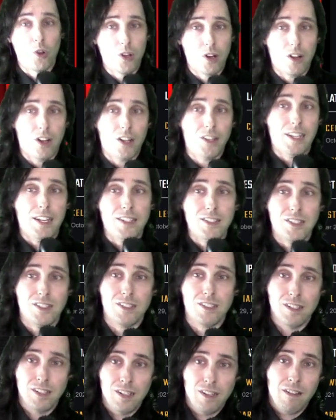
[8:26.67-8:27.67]
on this
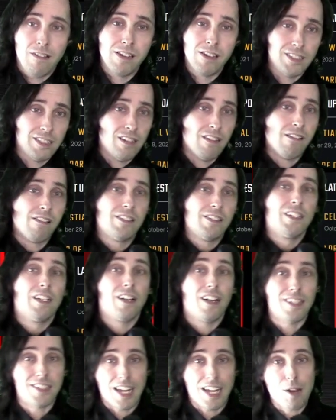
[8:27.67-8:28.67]

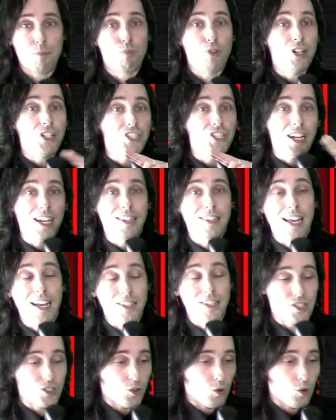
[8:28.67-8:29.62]
because I appreciate that so